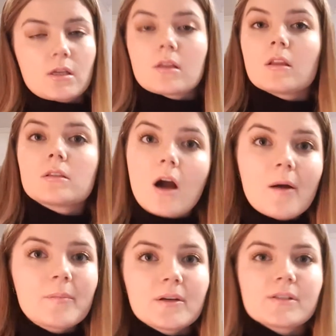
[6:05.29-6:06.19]
the
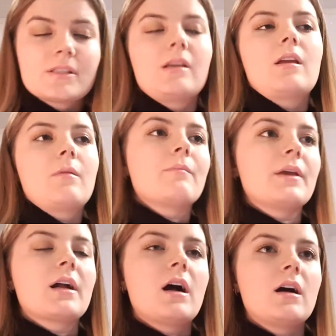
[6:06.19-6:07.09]
top piercing
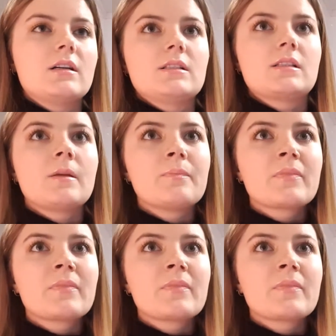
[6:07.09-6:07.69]
because